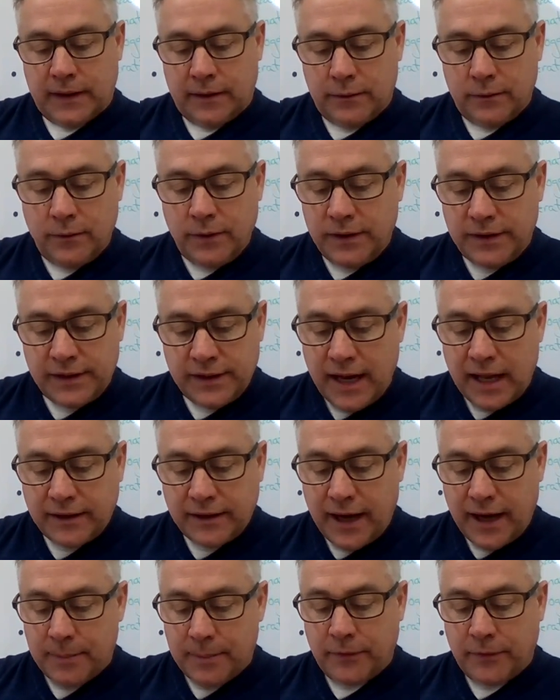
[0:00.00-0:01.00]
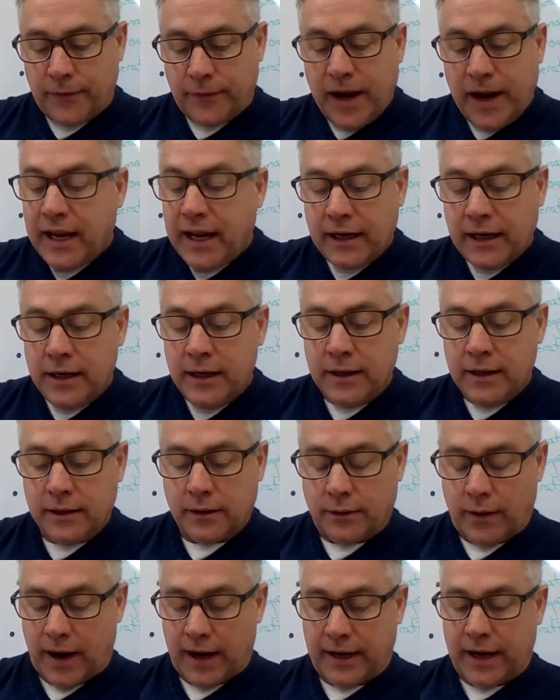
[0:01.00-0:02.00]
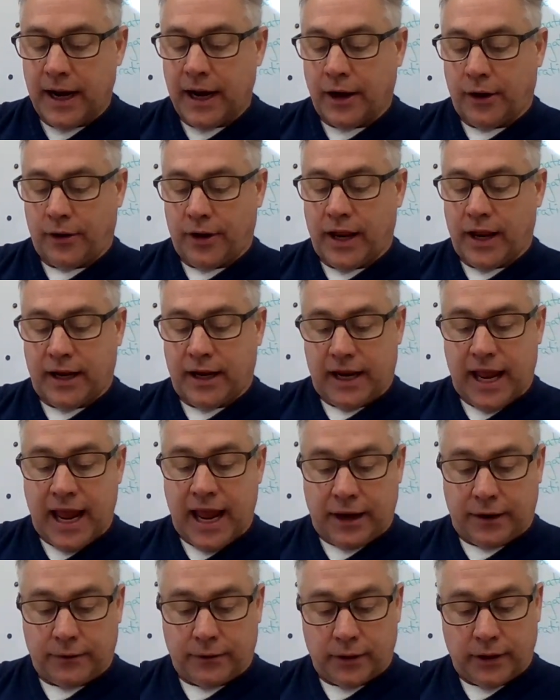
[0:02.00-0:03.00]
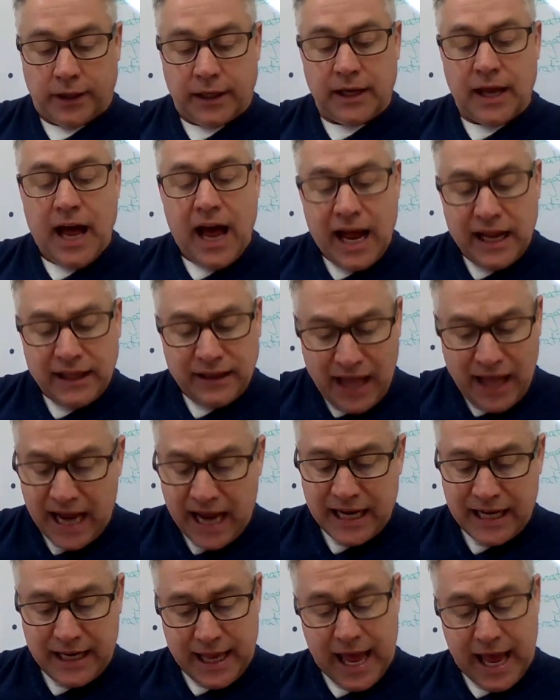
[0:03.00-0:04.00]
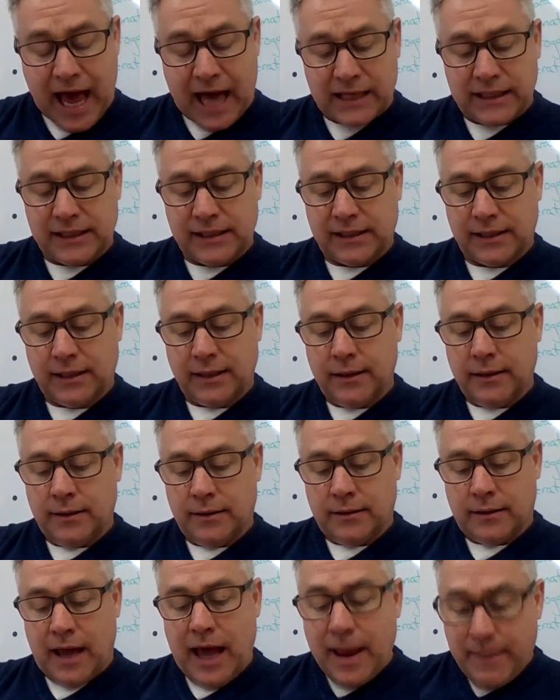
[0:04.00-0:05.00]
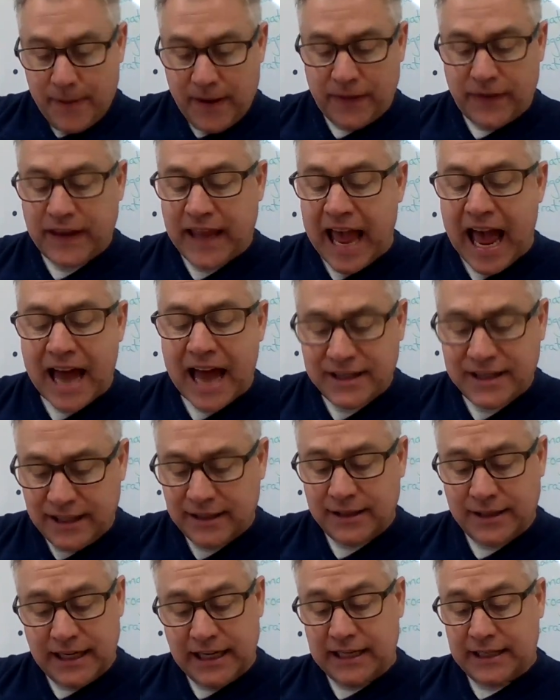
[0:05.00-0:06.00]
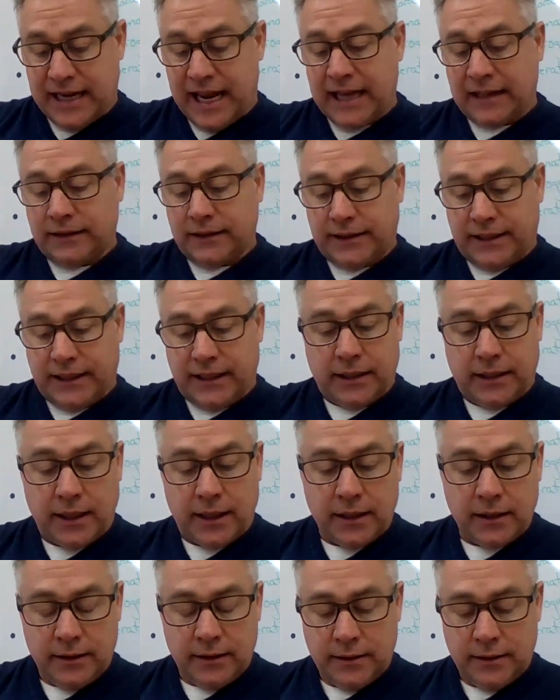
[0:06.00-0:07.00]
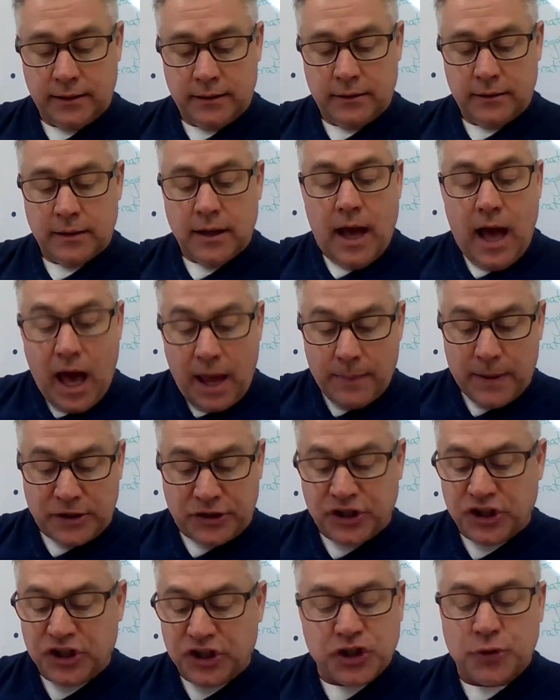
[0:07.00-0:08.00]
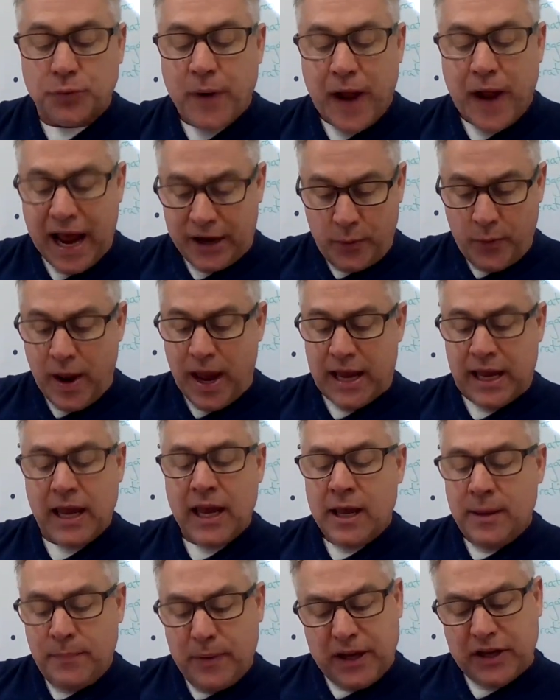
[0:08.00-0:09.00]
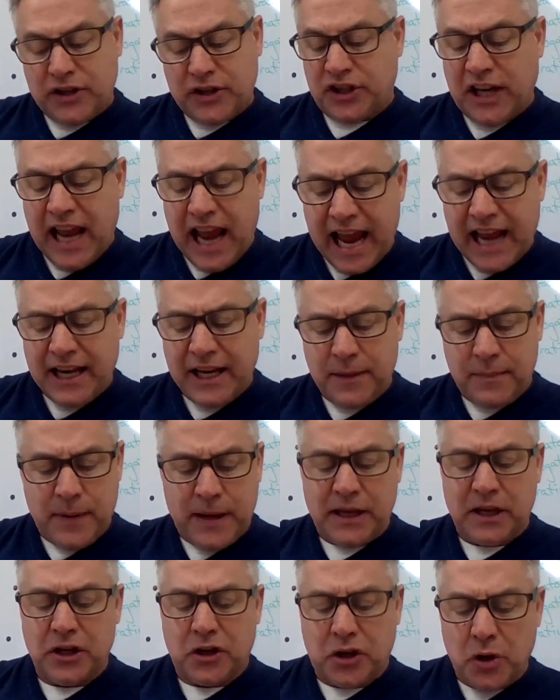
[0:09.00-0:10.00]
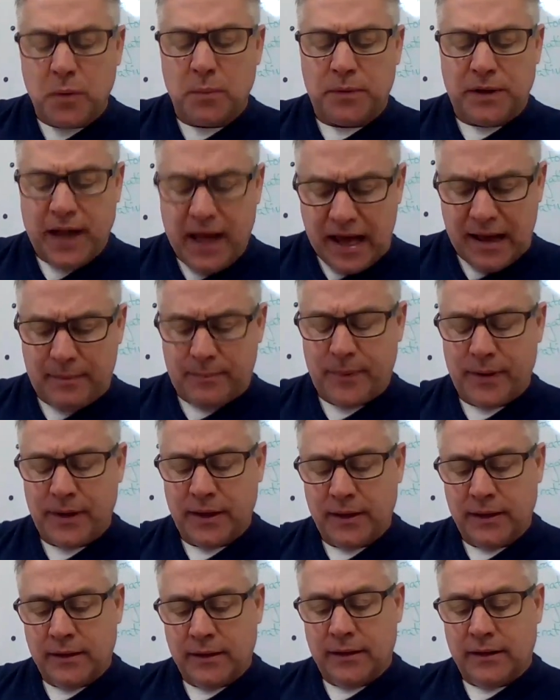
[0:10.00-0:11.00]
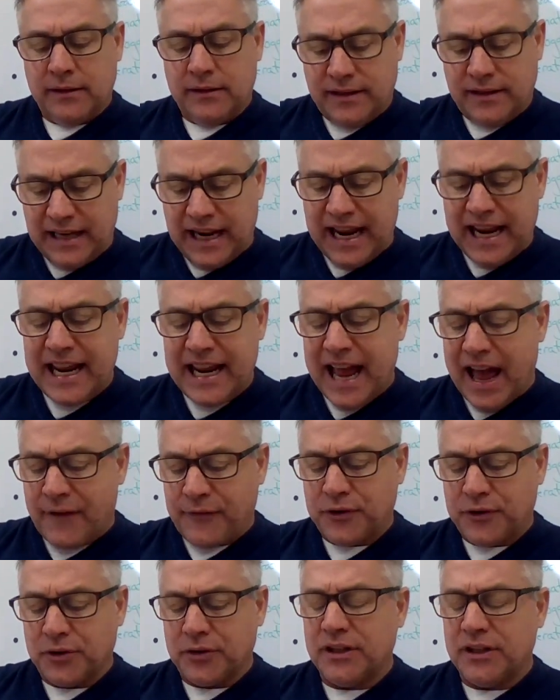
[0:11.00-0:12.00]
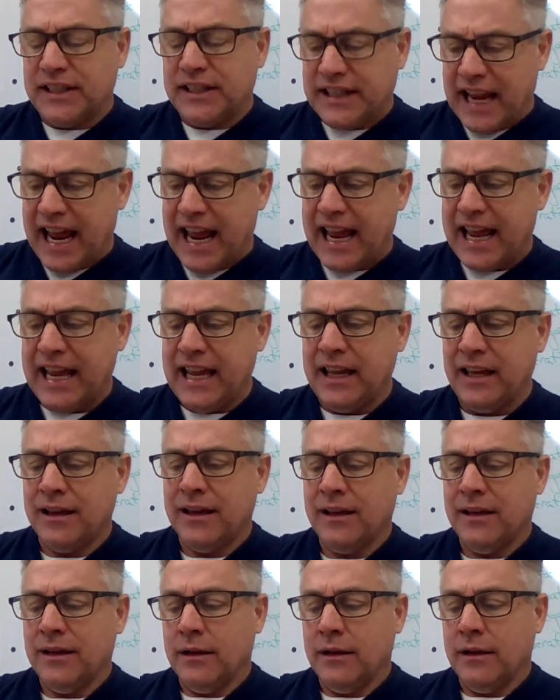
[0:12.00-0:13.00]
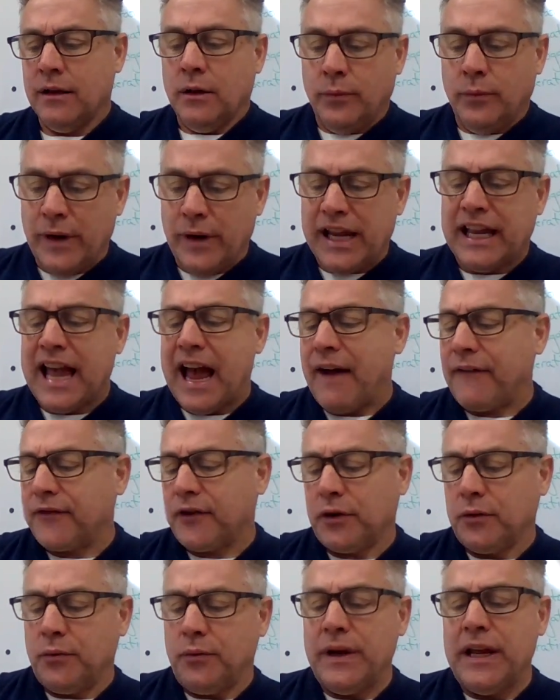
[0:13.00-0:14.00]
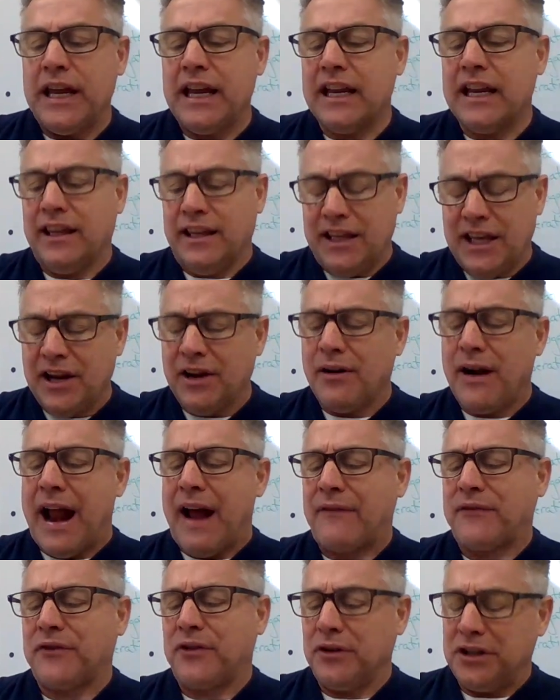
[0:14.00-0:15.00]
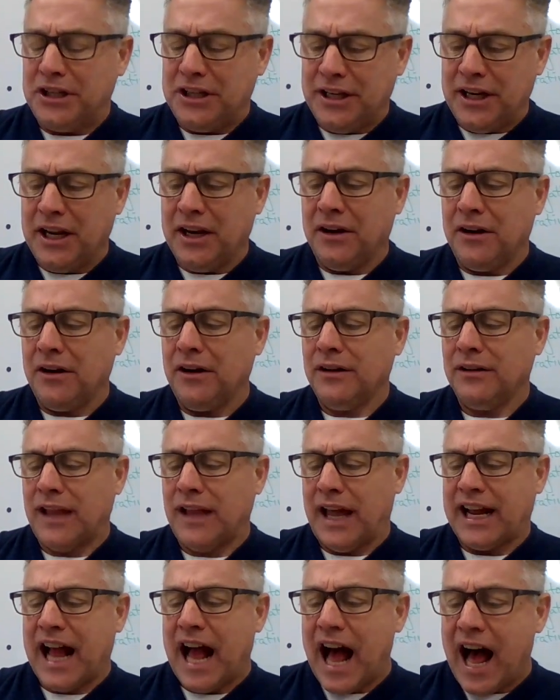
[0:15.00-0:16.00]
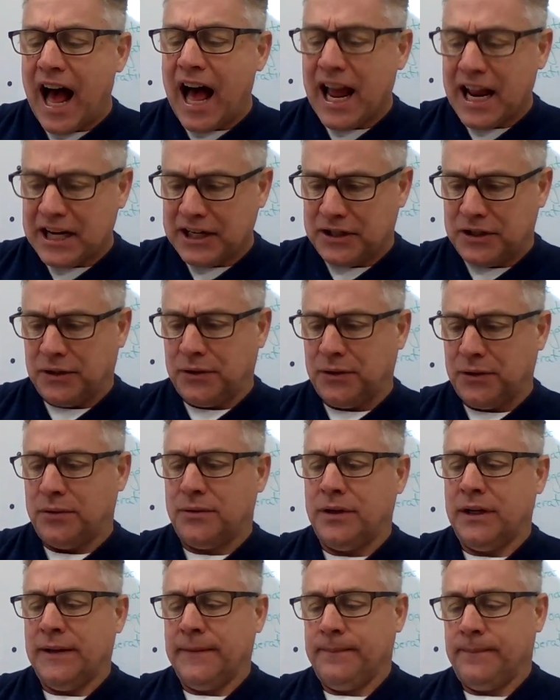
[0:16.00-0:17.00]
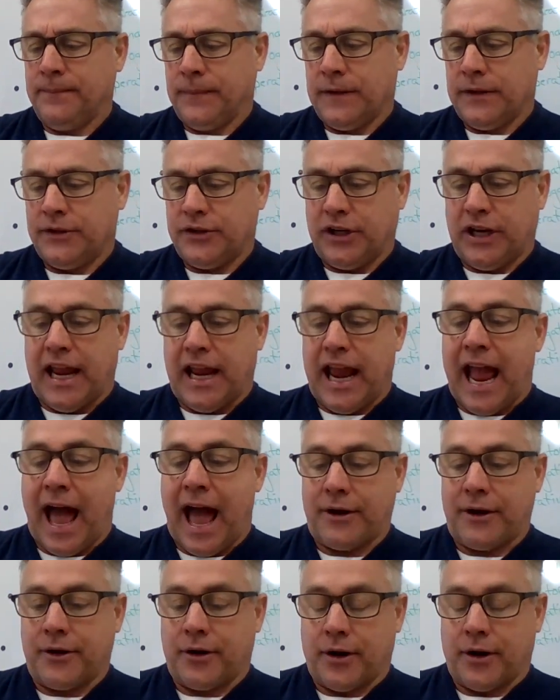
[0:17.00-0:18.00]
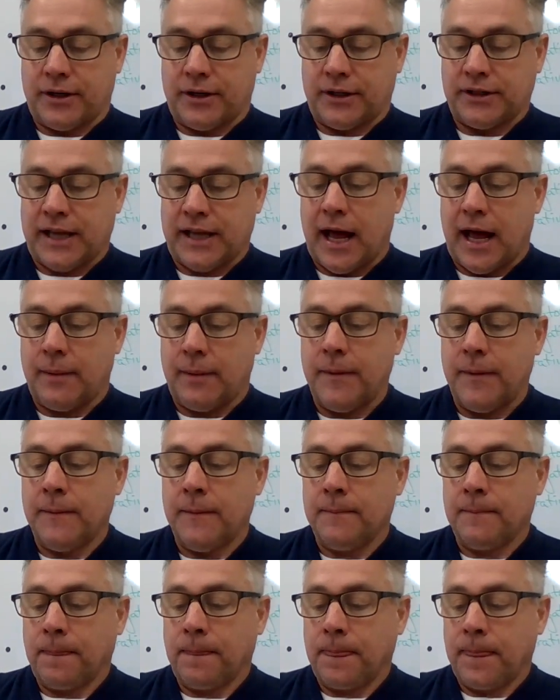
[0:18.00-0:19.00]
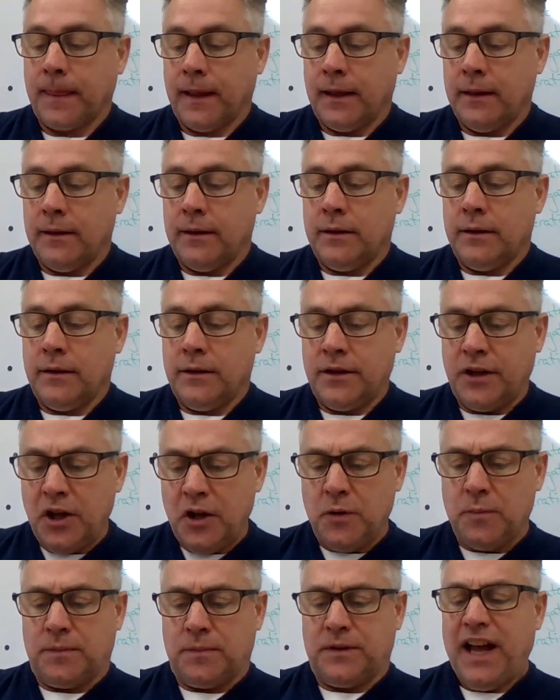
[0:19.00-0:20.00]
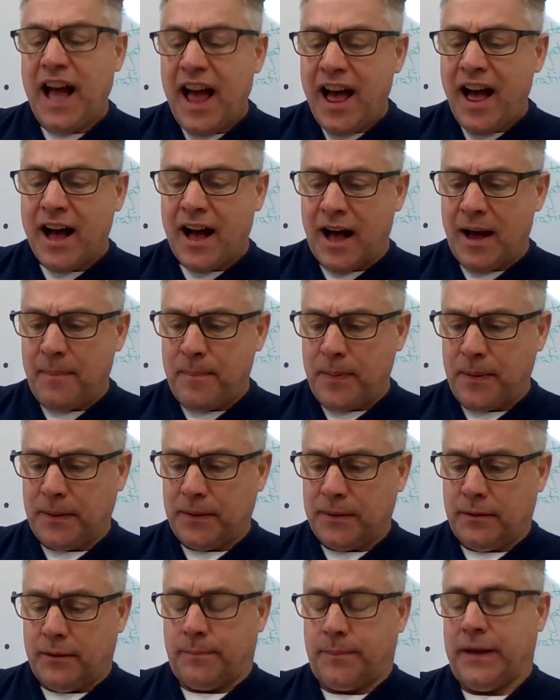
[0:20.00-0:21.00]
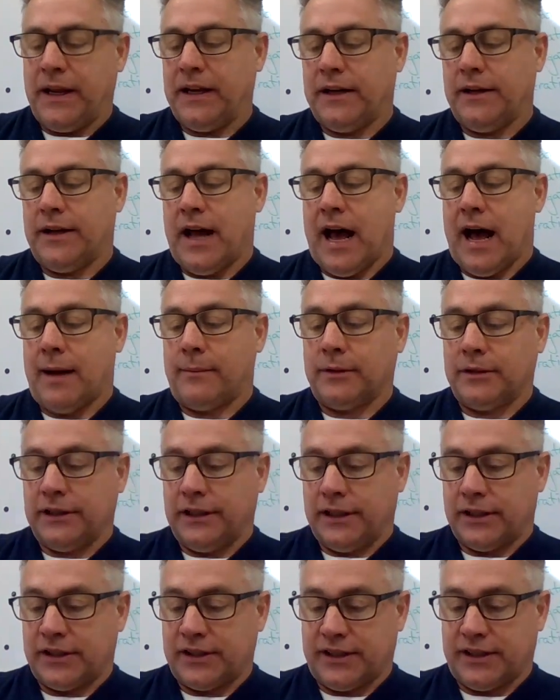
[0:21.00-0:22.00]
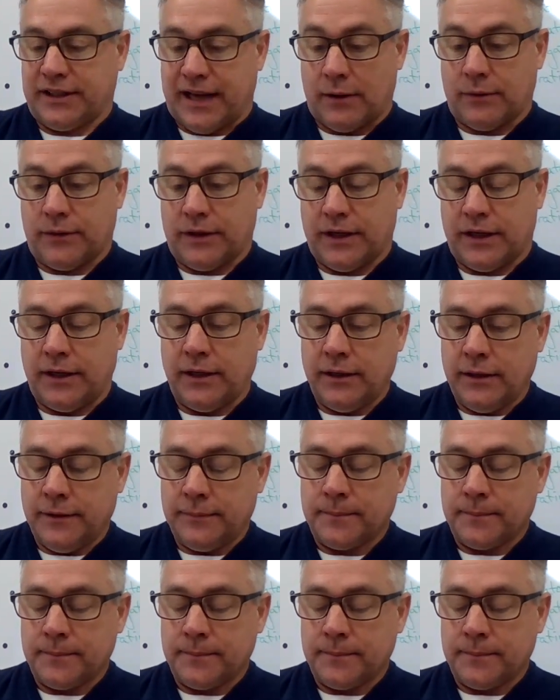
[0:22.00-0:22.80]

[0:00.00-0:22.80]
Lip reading: "Well, it's not that I'm afraid," cried Arrietty angrily. "I like cats. I bet the cat didn't eat Eglatina. I bet she just ran away because she hated being cooped up, day after day, week after week, year after year, like I do," she added on a sob. "Cooped up?" repeated Homily, astounded.